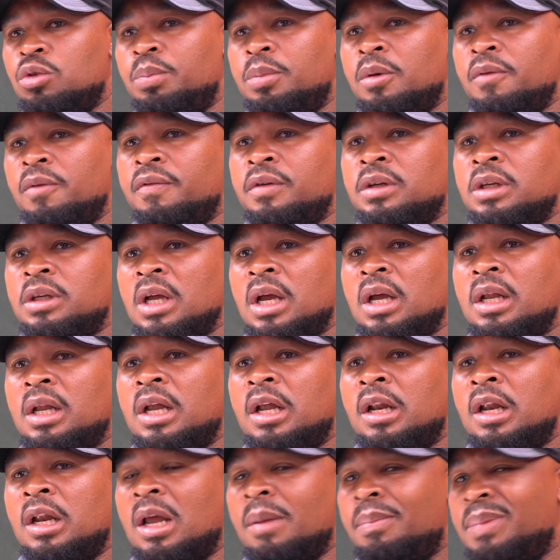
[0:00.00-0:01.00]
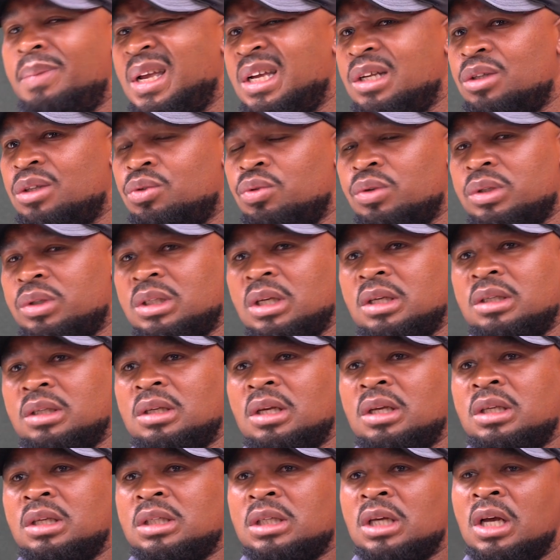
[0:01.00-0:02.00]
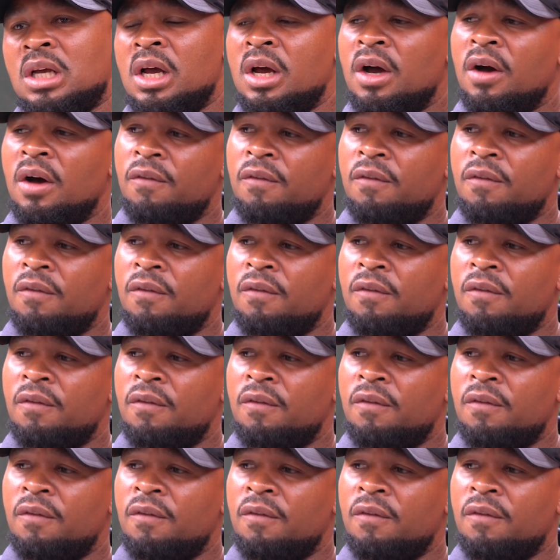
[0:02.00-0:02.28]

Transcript: to Bloemfontein and I played 2 seasons.